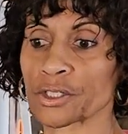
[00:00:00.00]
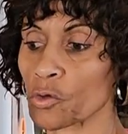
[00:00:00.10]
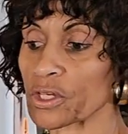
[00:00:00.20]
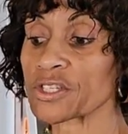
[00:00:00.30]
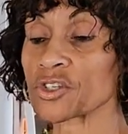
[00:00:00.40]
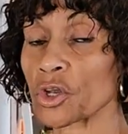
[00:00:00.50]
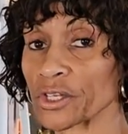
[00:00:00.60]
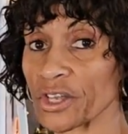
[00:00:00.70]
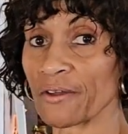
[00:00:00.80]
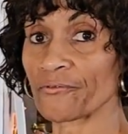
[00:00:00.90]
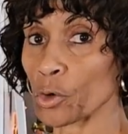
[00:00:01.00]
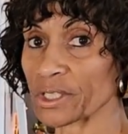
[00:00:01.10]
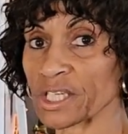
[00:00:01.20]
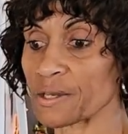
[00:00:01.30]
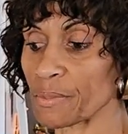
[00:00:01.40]
So this is gonna take
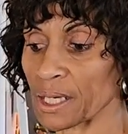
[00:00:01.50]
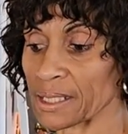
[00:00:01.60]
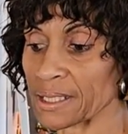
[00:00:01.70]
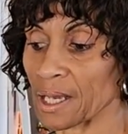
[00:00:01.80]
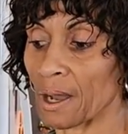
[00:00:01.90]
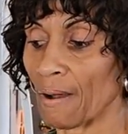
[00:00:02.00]
14 minutes